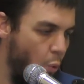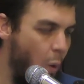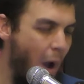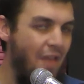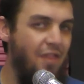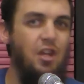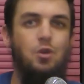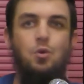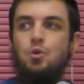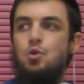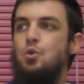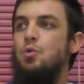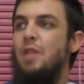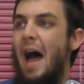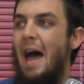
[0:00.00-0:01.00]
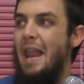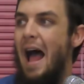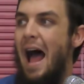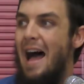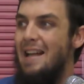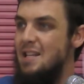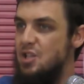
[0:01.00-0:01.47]
whether you do
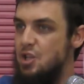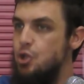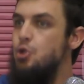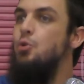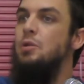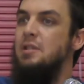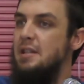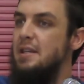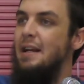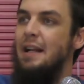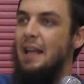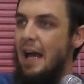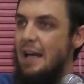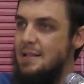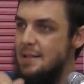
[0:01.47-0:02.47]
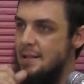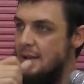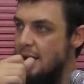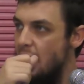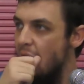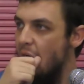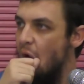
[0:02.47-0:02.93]
that as a student in a class,